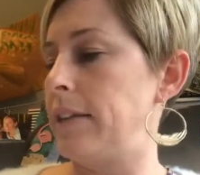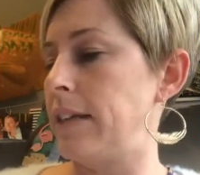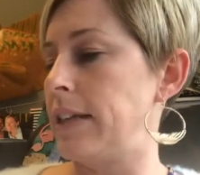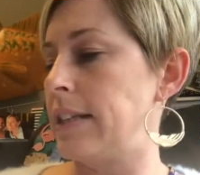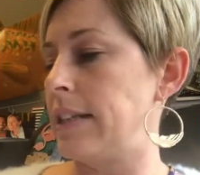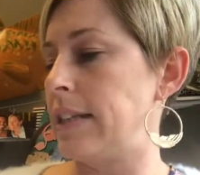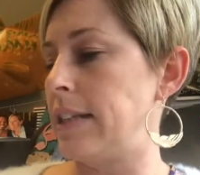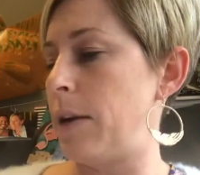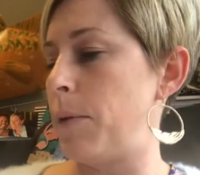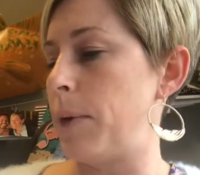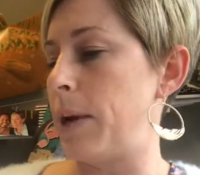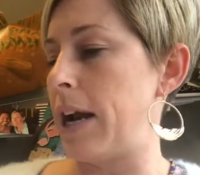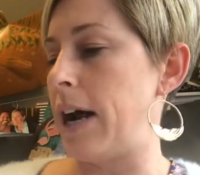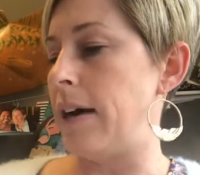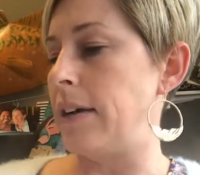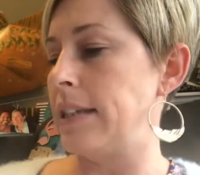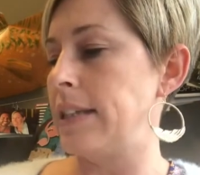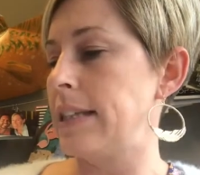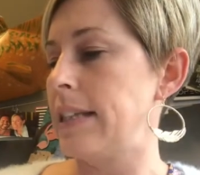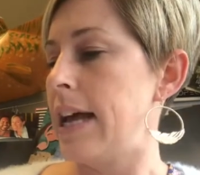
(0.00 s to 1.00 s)
let's see, what
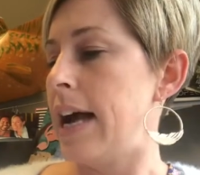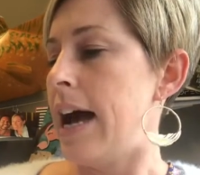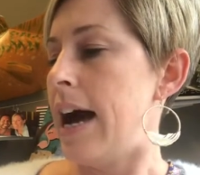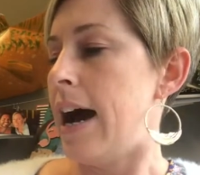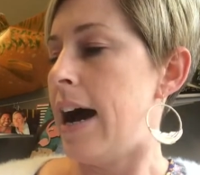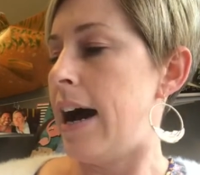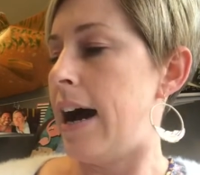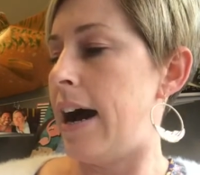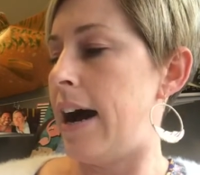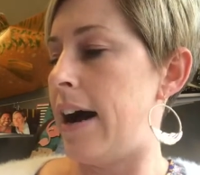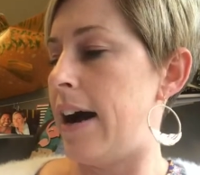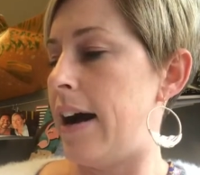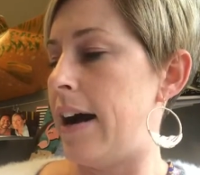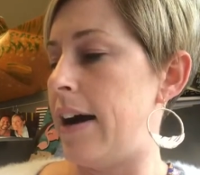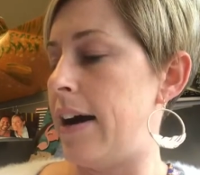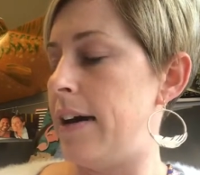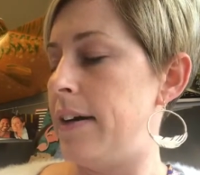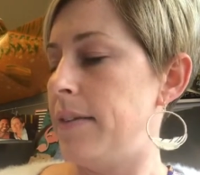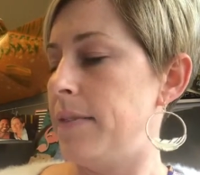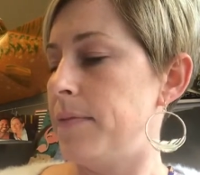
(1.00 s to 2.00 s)
else? The